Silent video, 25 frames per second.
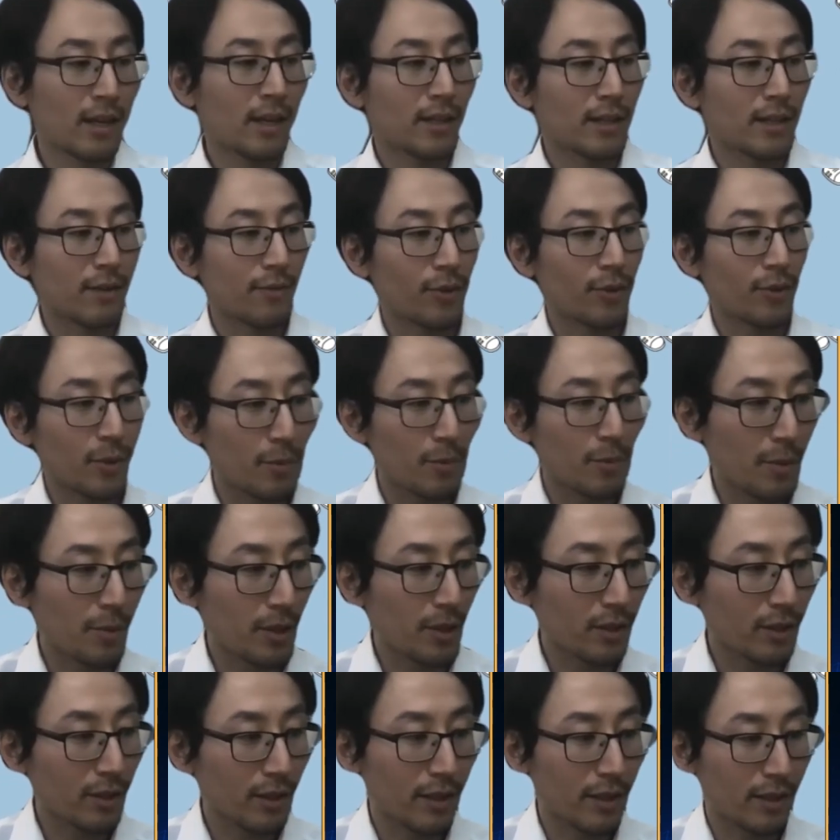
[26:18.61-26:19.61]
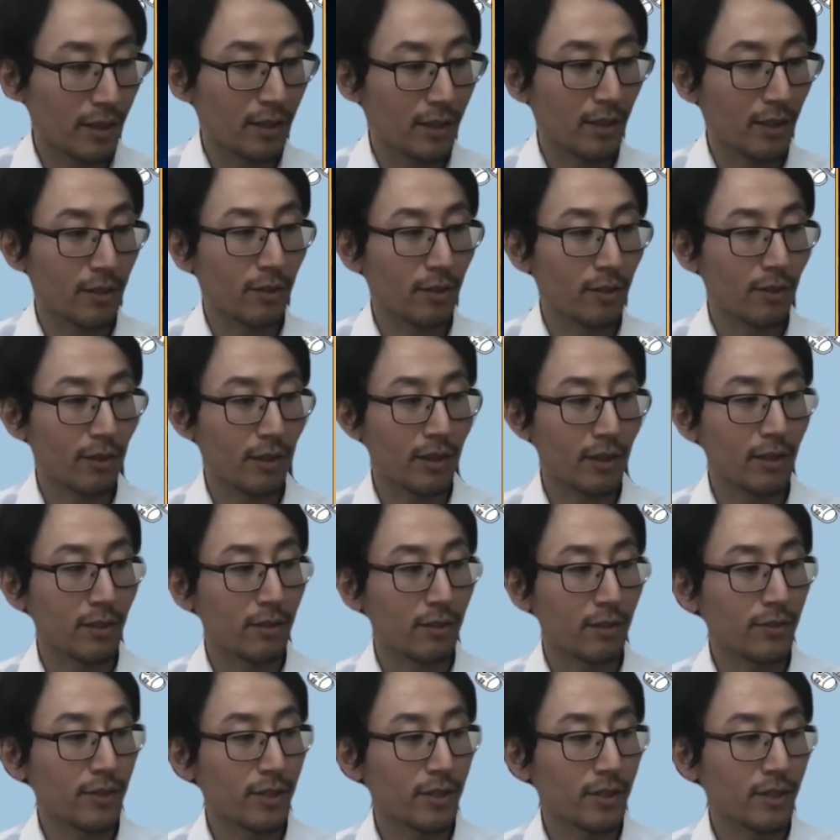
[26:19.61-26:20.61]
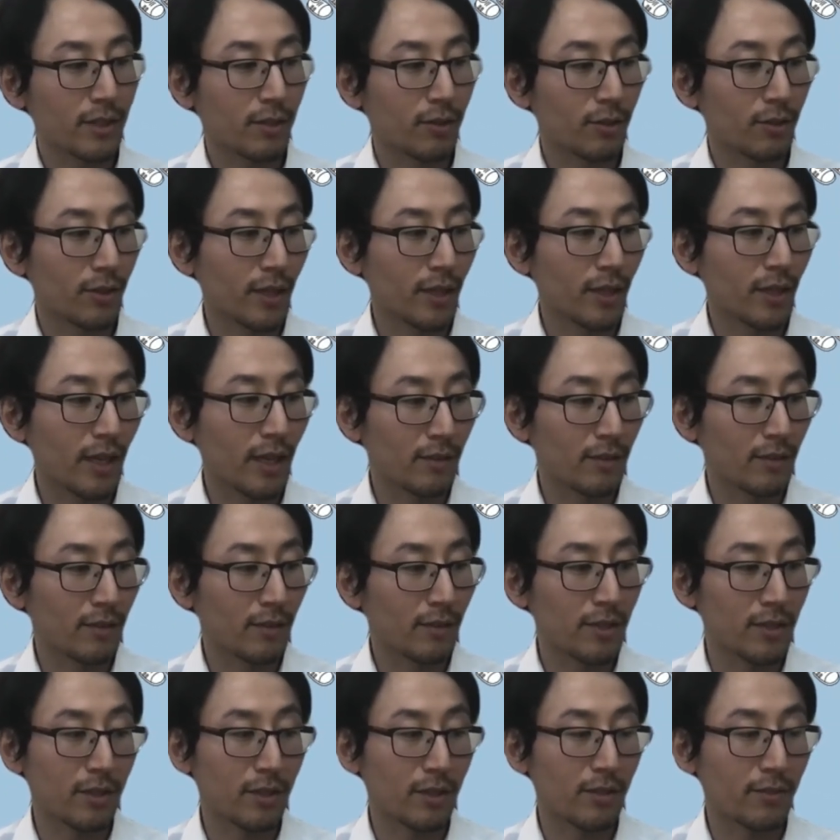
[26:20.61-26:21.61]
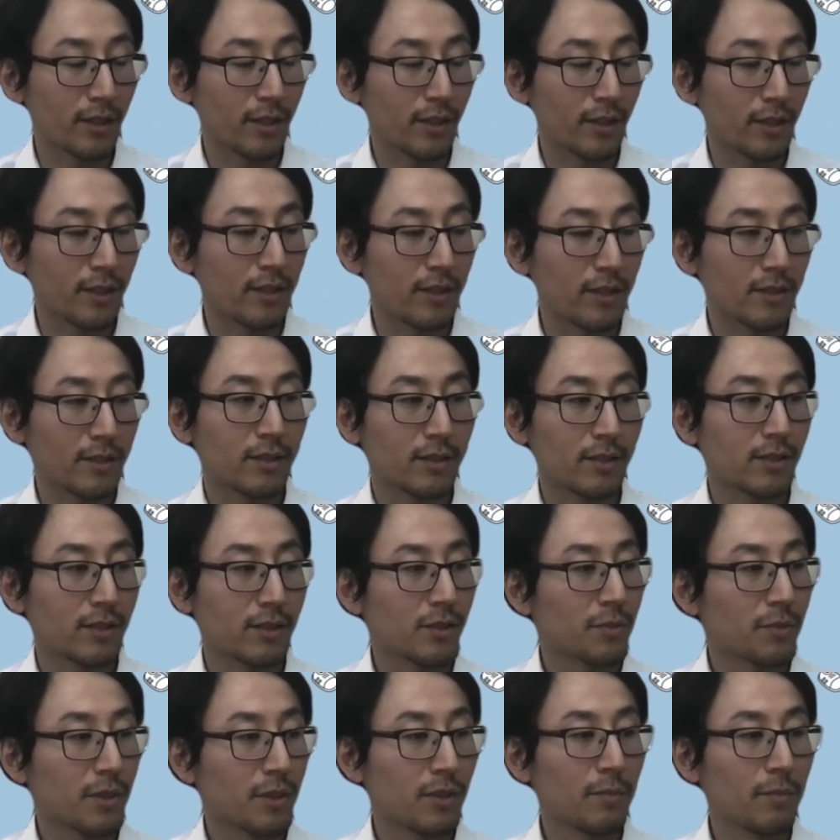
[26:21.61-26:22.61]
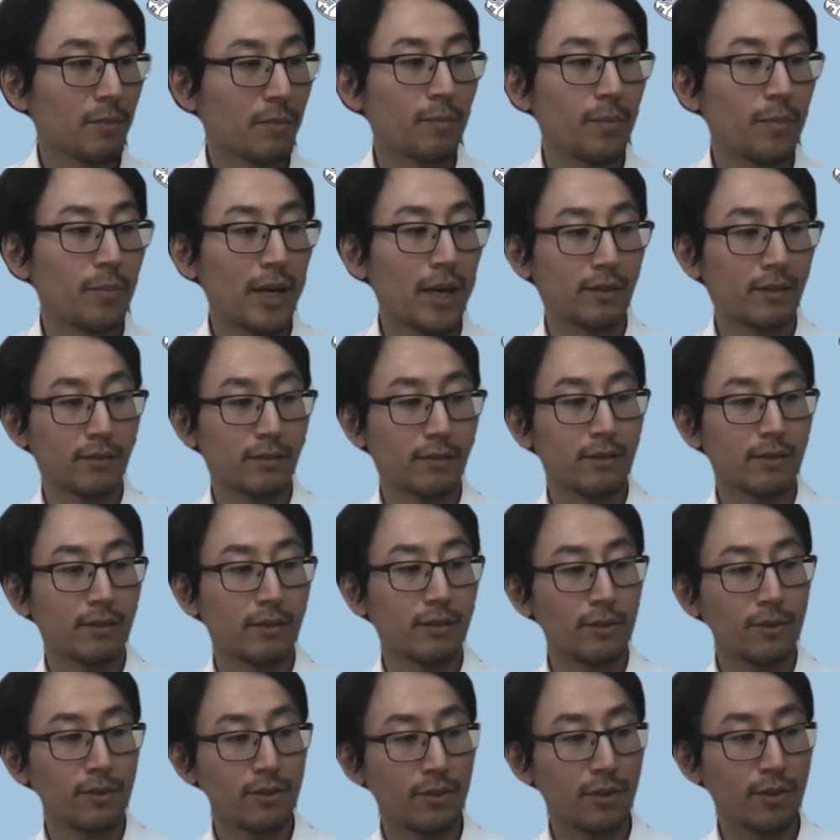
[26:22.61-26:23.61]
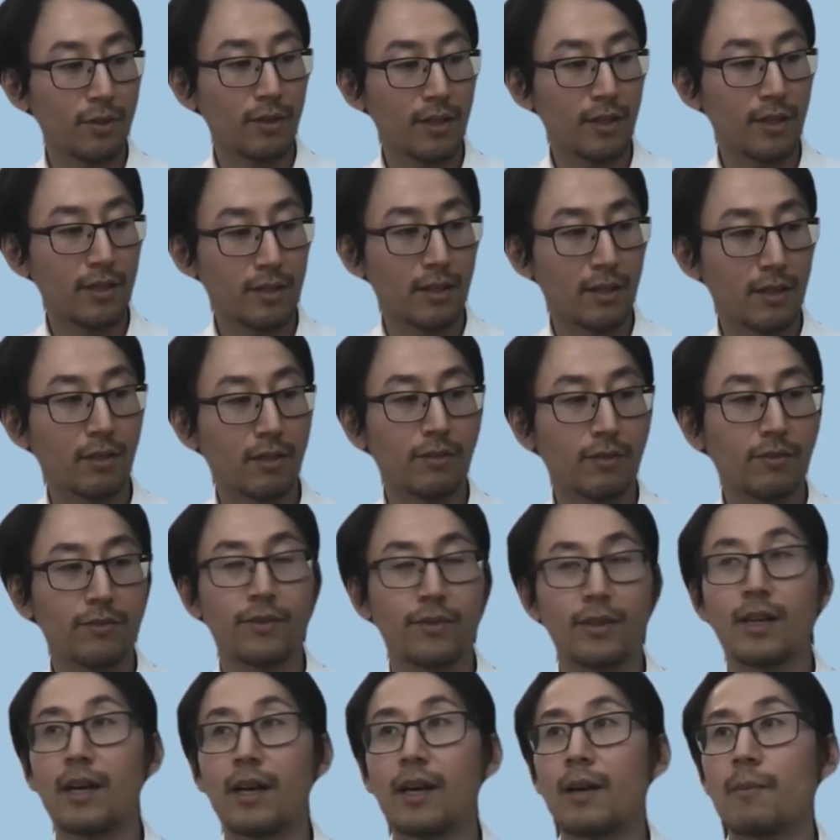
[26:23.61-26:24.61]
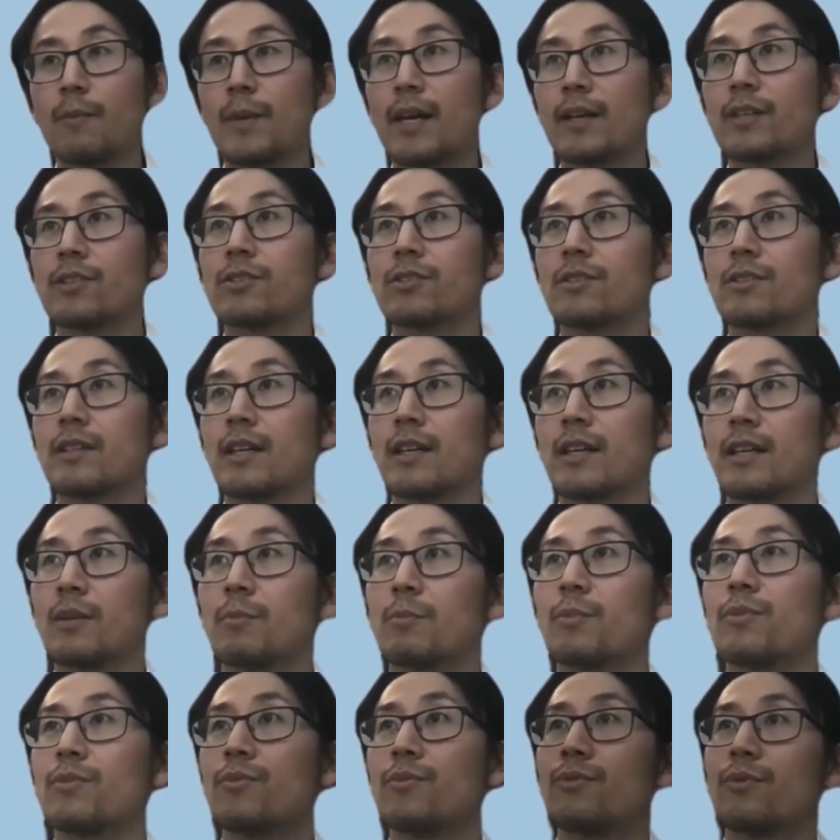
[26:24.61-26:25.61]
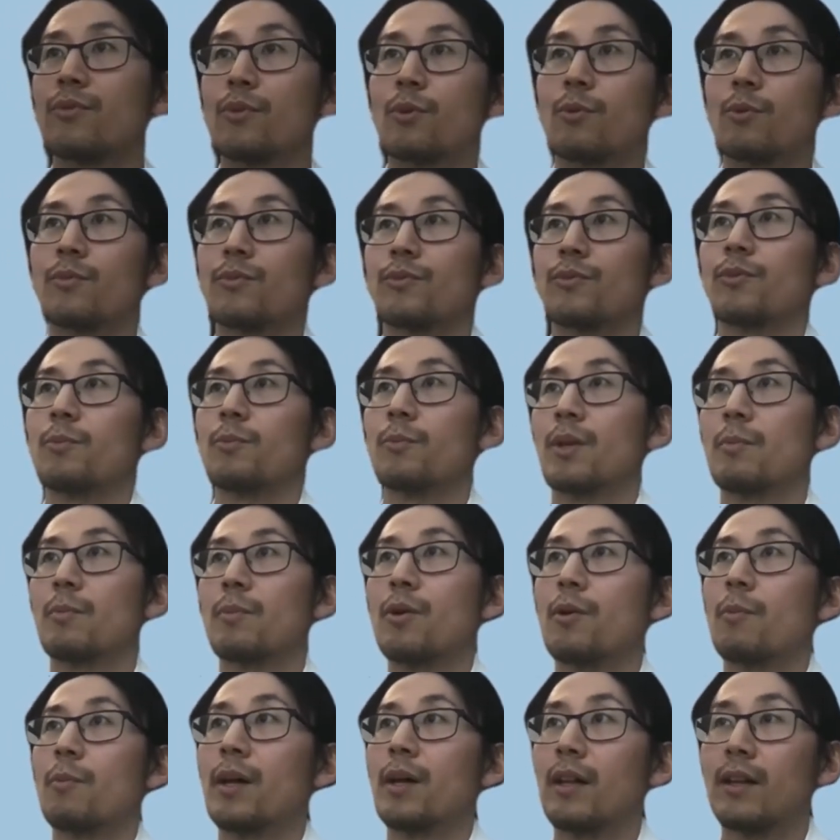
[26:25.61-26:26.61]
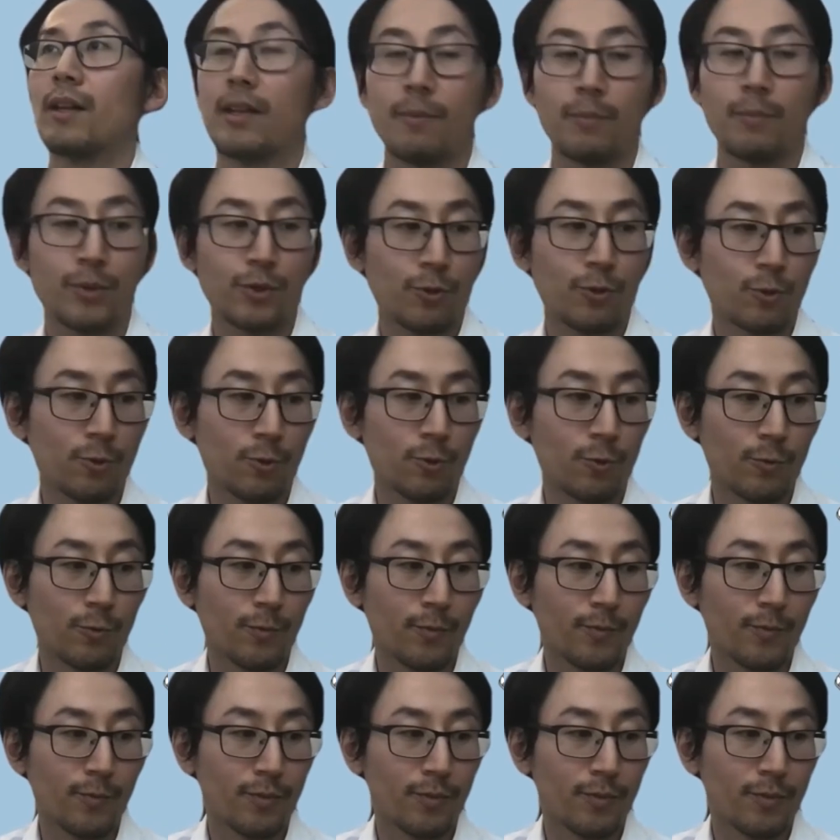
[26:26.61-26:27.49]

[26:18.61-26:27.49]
Now, from the mobile client, I can obviously look at resolving the incident as well, but also there's a lot of actions I can perform from the mobile app too.